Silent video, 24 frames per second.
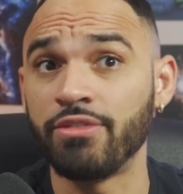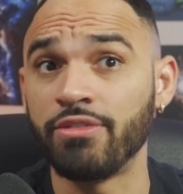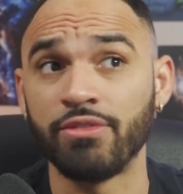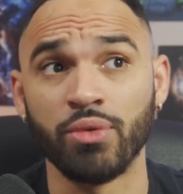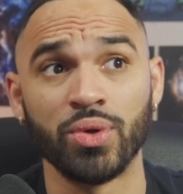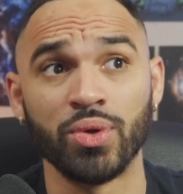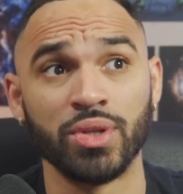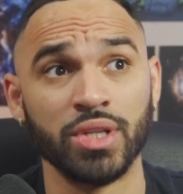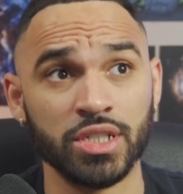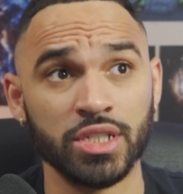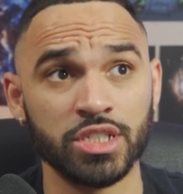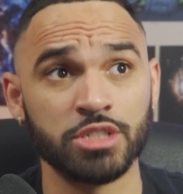
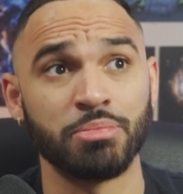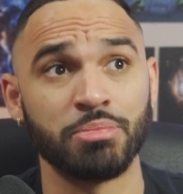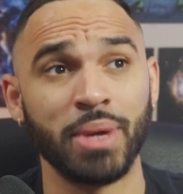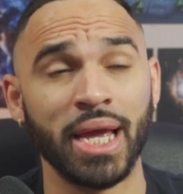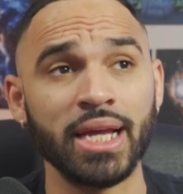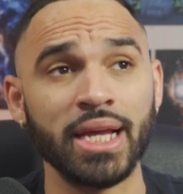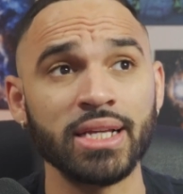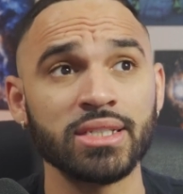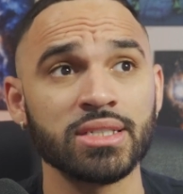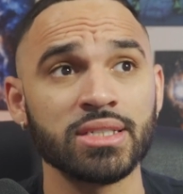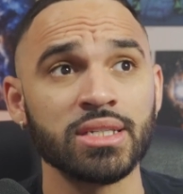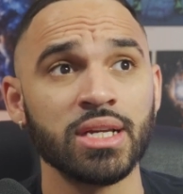for this
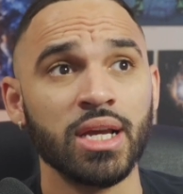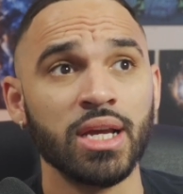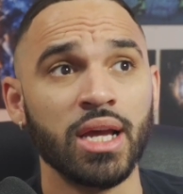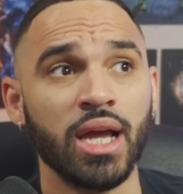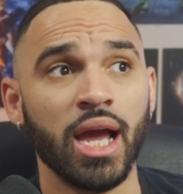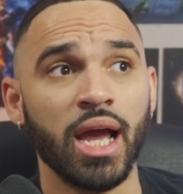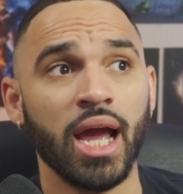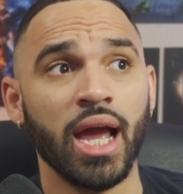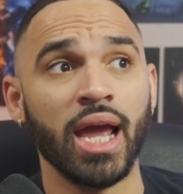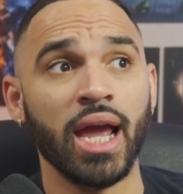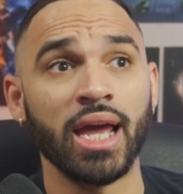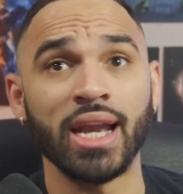space.
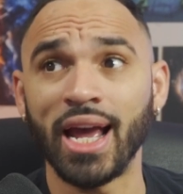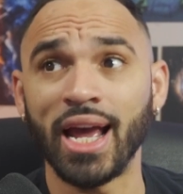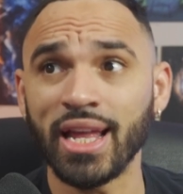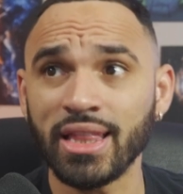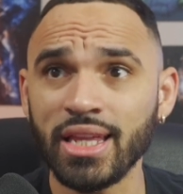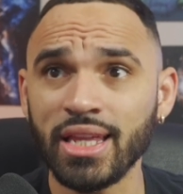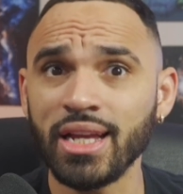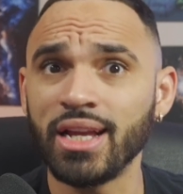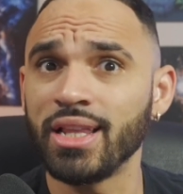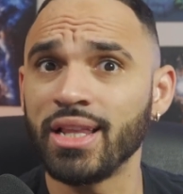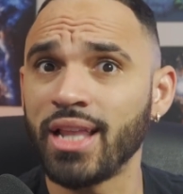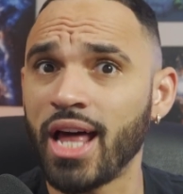And I
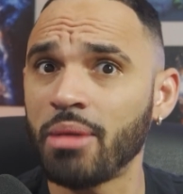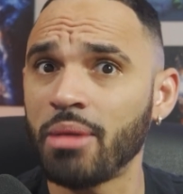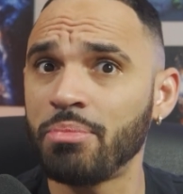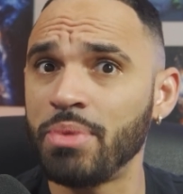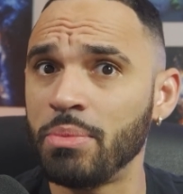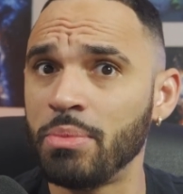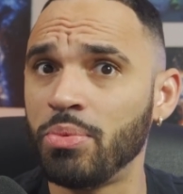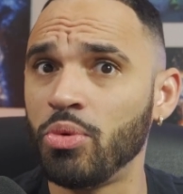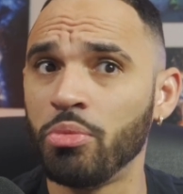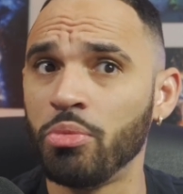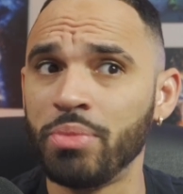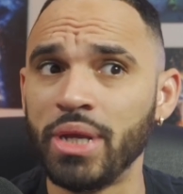think a lot of
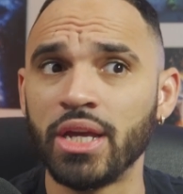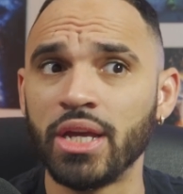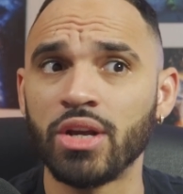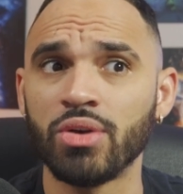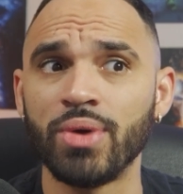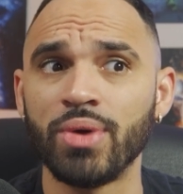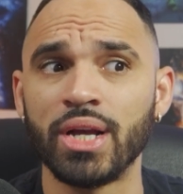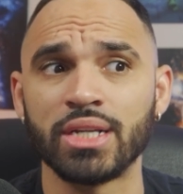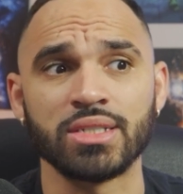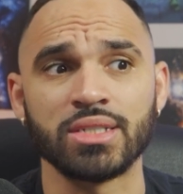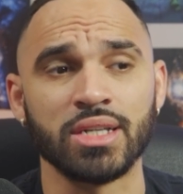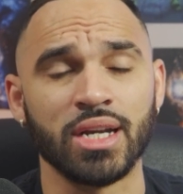people will be
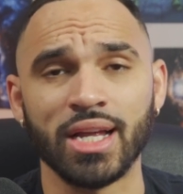interested.